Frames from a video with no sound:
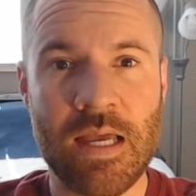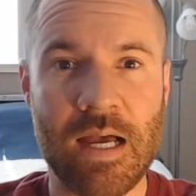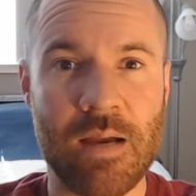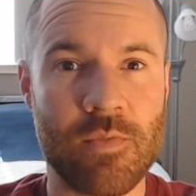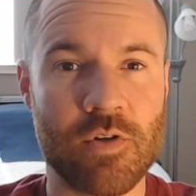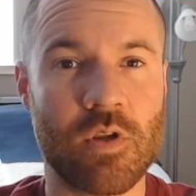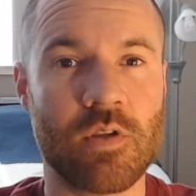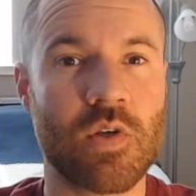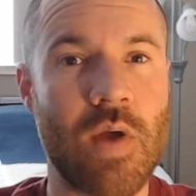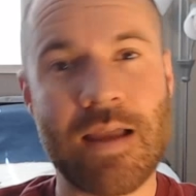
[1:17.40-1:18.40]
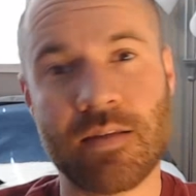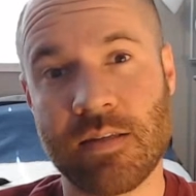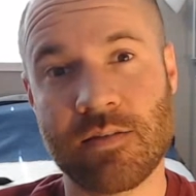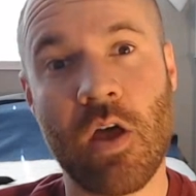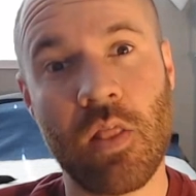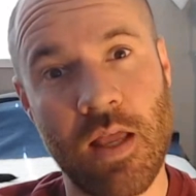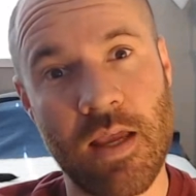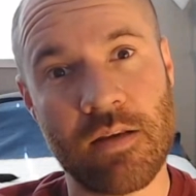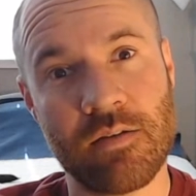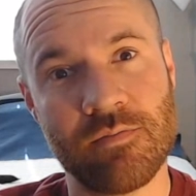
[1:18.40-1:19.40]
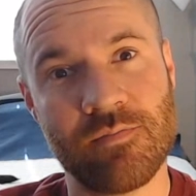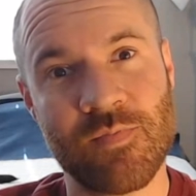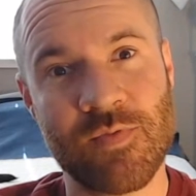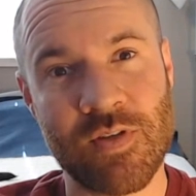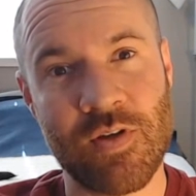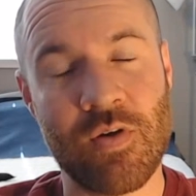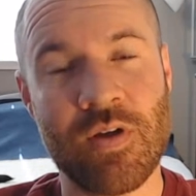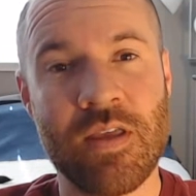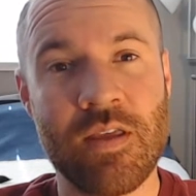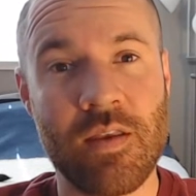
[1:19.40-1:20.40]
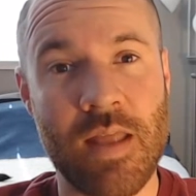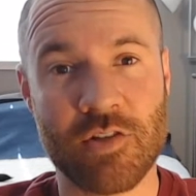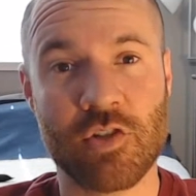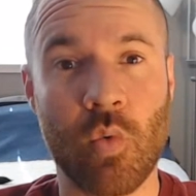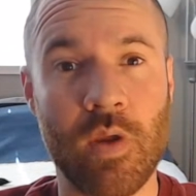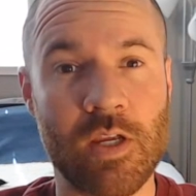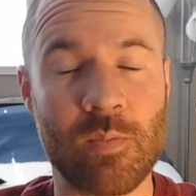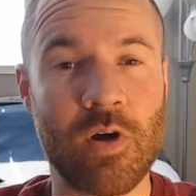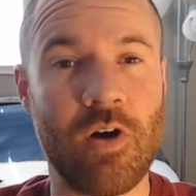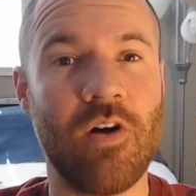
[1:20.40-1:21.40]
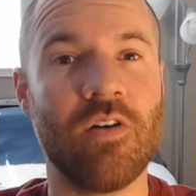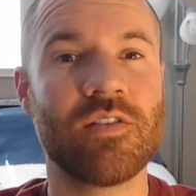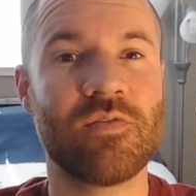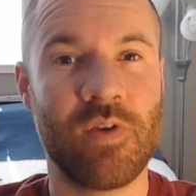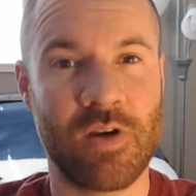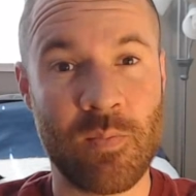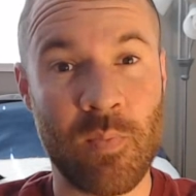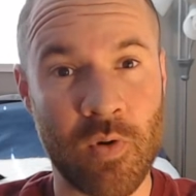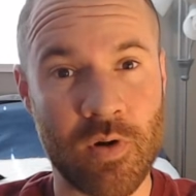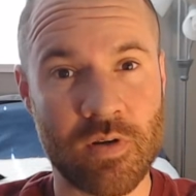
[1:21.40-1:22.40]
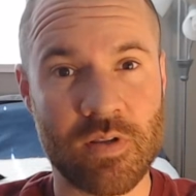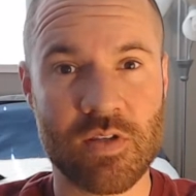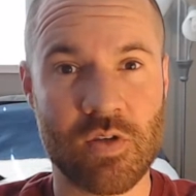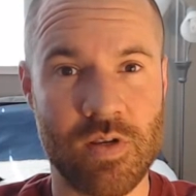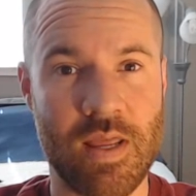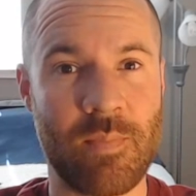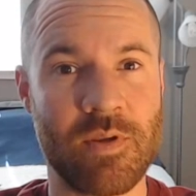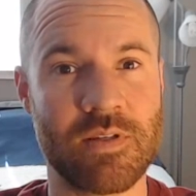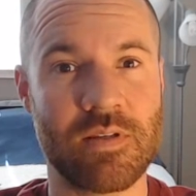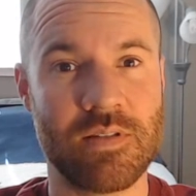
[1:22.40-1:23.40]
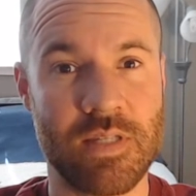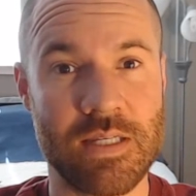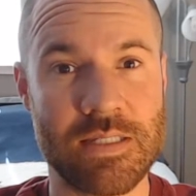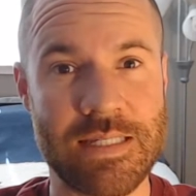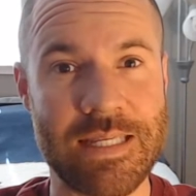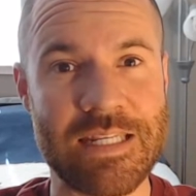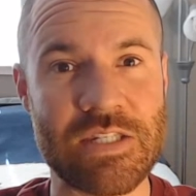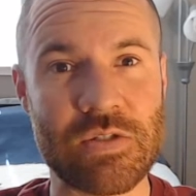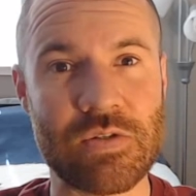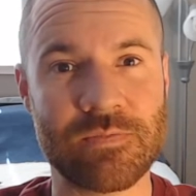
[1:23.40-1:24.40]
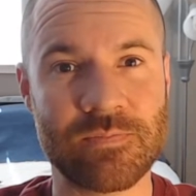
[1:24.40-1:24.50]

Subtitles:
There's also access online. So National Wake Up Call is very important. It's a good habit to get into.